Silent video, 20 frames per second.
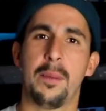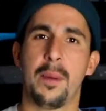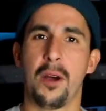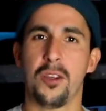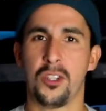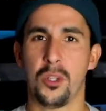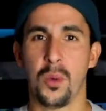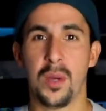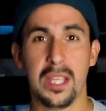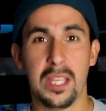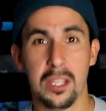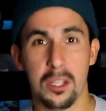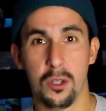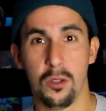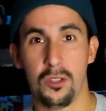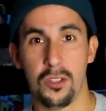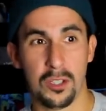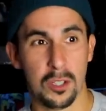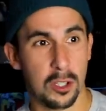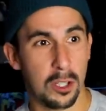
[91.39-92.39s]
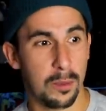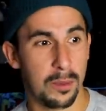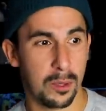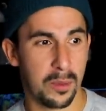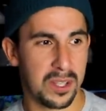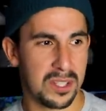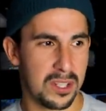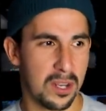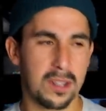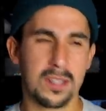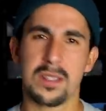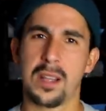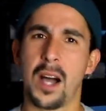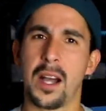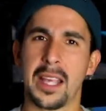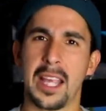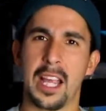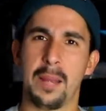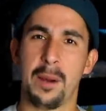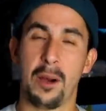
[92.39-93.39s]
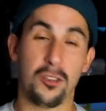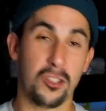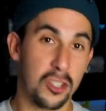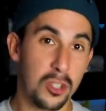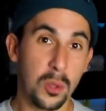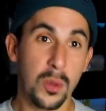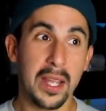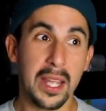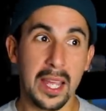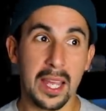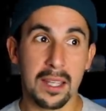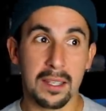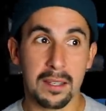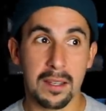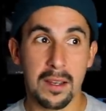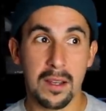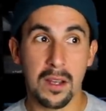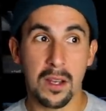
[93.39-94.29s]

about doing YouTube and we started talking about doing it